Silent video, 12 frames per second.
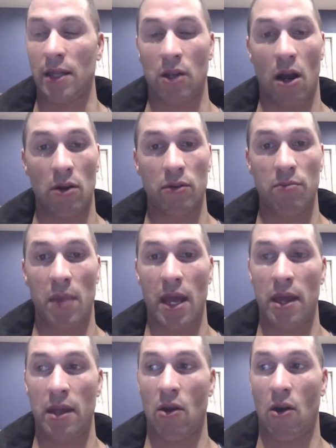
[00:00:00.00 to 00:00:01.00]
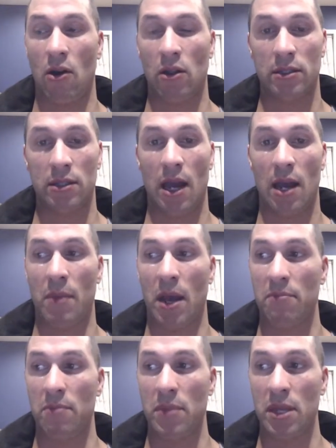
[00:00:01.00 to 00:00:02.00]
I talk with men all the
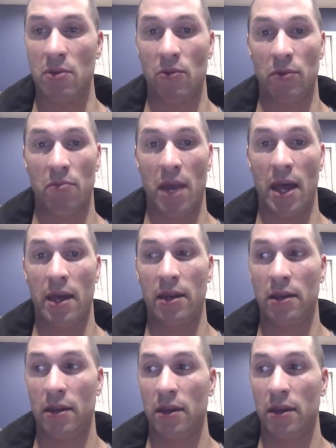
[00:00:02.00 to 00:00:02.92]
time. I meet with men